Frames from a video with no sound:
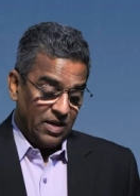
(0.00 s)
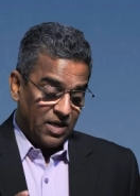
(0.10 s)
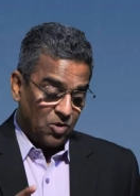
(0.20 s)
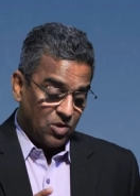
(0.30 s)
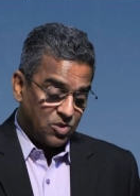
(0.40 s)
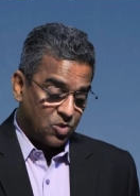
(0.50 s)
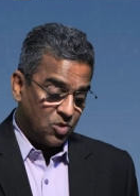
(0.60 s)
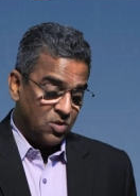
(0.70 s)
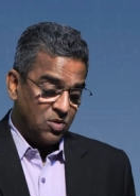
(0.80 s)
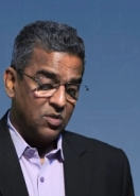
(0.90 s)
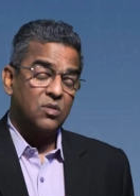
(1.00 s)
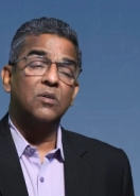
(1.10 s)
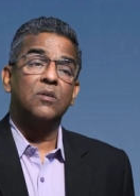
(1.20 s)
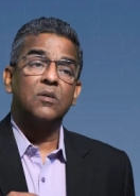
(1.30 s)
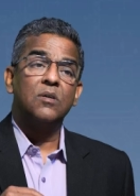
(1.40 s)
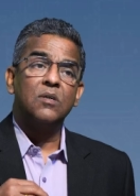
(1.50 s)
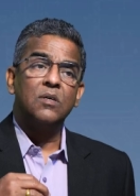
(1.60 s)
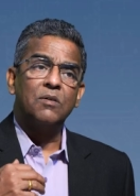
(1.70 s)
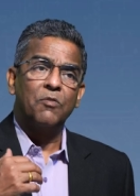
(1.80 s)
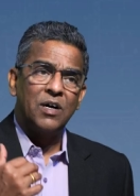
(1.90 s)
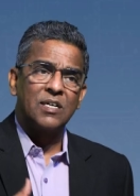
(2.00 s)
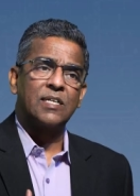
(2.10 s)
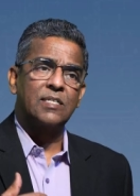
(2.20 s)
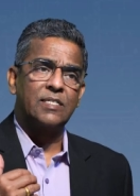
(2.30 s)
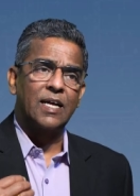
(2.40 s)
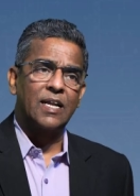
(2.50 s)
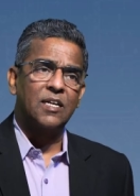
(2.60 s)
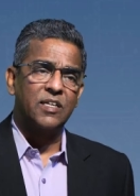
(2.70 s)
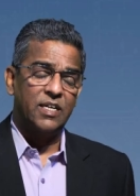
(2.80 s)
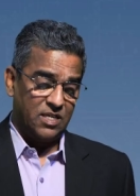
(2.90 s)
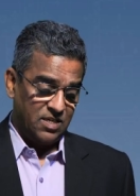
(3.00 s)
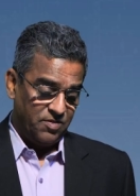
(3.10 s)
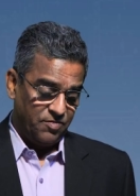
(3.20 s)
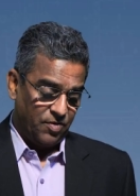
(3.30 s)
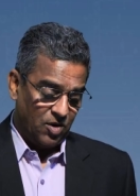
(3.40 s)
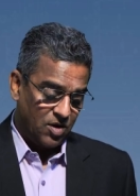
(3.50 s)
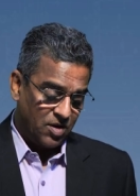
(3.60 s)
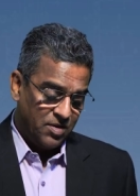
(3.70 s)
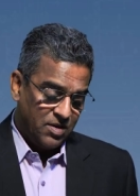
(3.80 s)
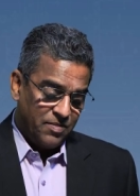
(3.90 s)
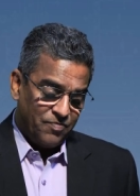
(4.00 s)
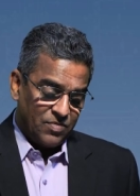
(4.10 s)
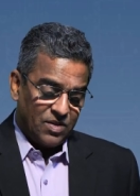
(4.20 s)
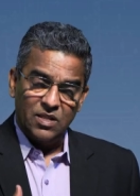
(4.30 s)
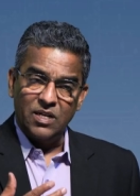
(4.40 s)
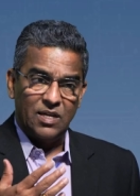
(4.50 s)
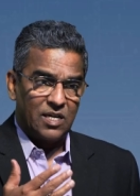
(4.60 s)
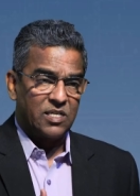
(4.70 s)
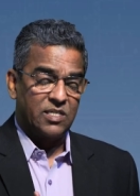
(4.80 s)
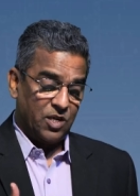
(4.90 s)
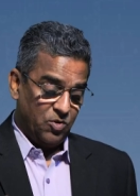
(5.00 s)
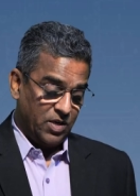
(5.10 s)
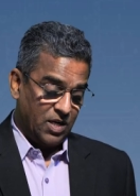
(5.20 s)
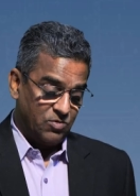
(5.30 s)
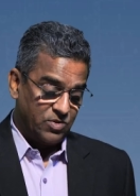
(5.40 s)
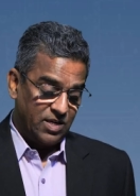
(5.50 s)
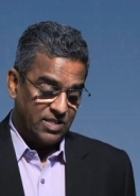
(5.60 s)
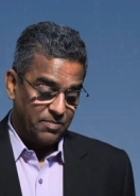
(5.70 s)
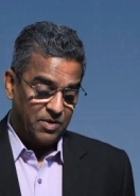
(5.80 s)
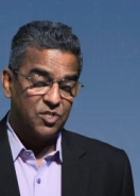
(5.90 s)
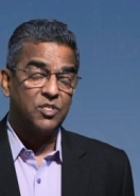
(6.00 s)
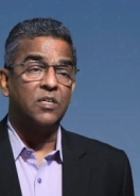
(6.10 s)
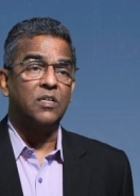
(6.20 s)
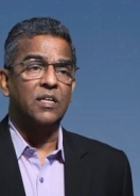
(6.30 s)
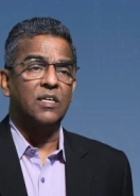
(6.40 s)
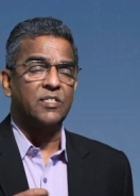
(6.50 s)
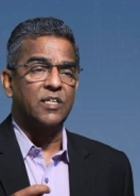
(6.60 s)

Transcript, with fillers: It also works as a secretariat for the National Security Council, as I mentioned, the